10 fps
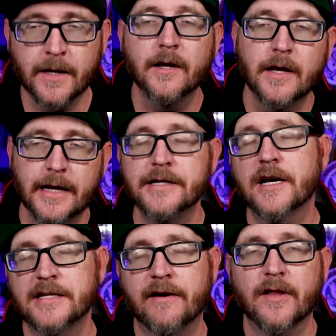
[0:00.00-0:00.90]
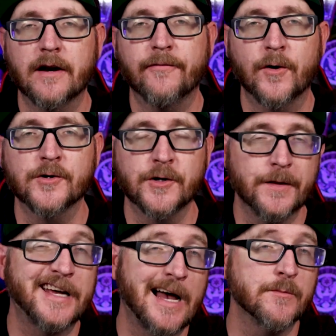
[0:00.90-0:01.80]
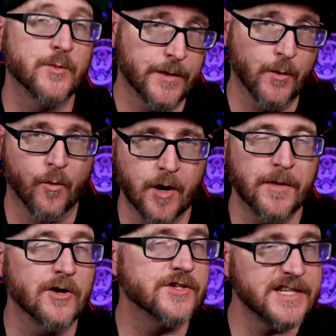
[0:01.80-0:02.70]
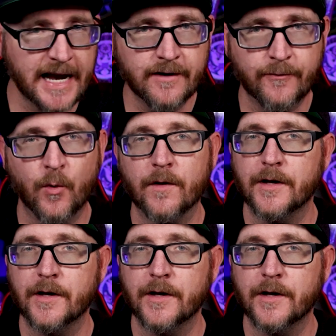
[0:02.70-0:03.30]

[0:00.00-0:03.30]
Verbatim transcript: but it does have a lot of furniture that comes with the room that you're signed for,